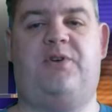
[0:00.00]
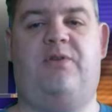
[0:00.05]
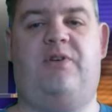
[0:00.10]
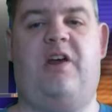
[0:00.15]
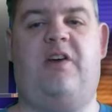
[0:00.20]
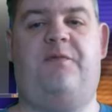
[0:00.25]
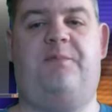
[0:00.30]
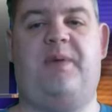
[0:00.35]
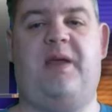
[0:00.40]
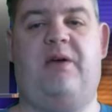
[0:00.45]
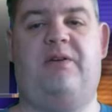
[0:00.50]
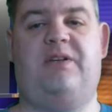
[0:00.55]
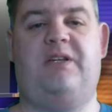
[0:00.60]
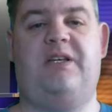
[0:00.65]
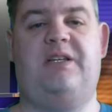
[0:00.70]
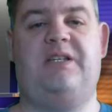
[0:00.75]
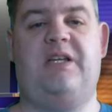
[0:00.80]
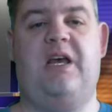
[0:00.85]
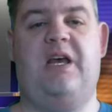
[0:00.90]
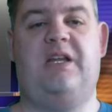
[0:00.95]
enough
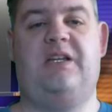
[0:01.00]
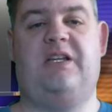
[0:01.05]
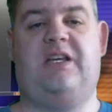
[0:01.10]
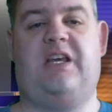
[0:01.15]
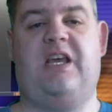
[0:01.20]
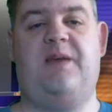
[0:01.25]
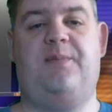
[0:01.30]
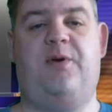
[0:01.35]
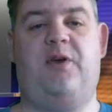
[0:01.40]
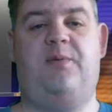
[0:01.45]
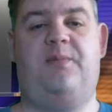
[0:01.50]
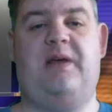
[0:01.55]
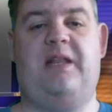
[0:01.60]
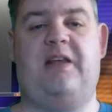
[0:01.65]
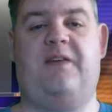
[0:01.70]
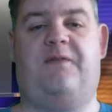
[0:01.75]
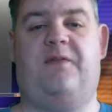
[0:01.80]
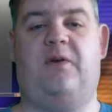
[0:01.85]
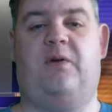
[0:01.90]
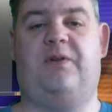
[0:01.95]
bounties to keep her
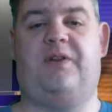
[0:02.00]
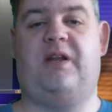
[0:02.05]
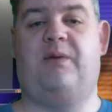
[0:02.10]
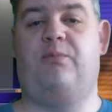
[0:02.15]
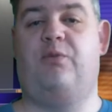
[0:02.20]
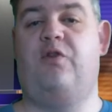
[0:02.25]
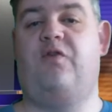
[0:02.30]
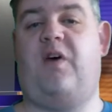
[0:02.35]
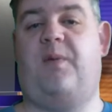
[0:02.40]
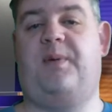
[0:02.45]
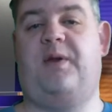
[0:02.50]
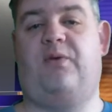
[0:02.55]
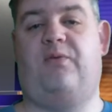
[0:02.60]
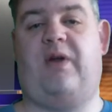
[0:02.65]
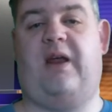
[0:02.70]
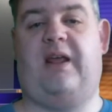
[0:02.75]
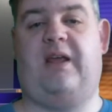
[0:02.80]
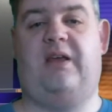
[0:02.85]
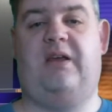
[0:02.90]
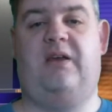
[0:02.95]
belly filled and move up in
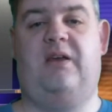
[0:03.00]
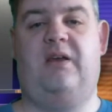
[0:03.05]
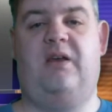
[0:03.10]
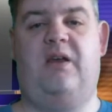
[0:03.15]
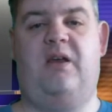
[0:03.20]
rank.